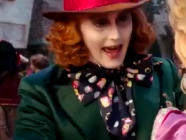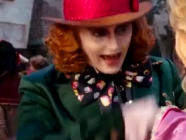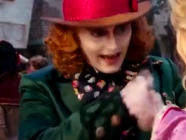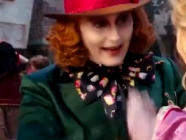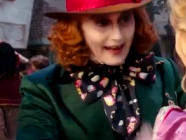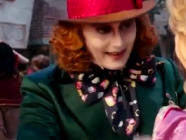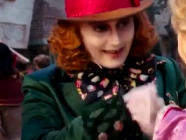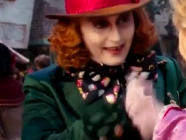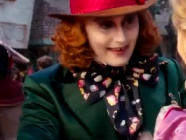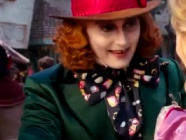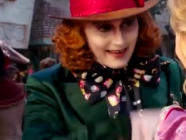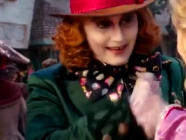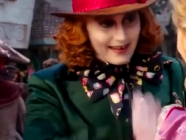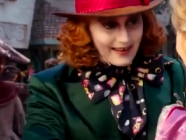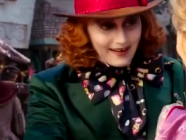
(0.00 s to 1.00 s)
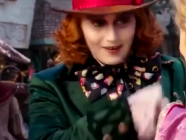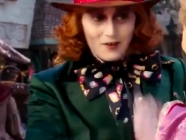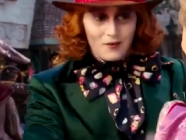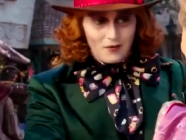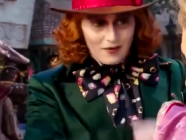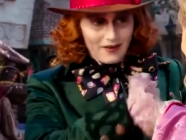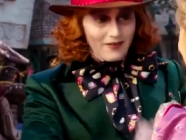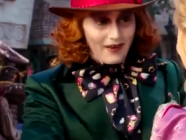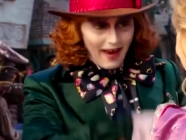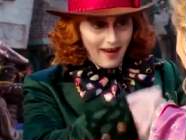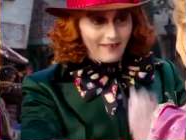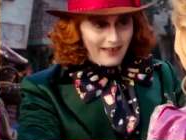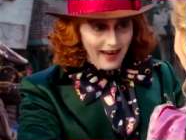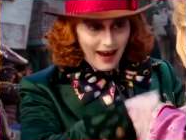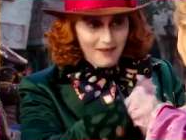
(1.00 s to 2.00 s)
Alice? You seem to
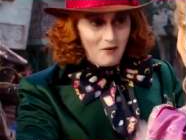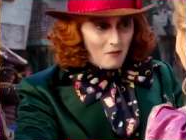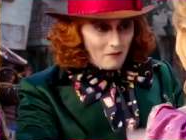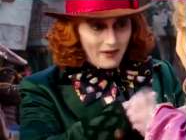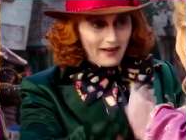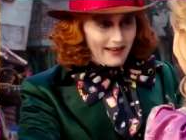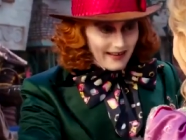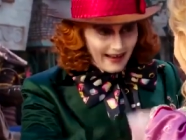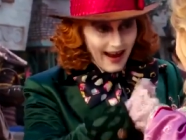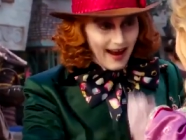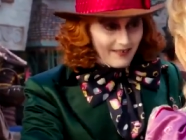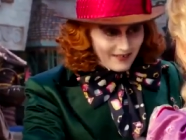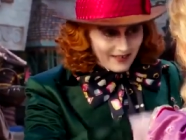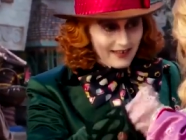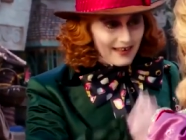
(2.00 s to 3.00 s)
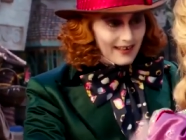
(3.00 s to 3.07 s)
have time all mixed up.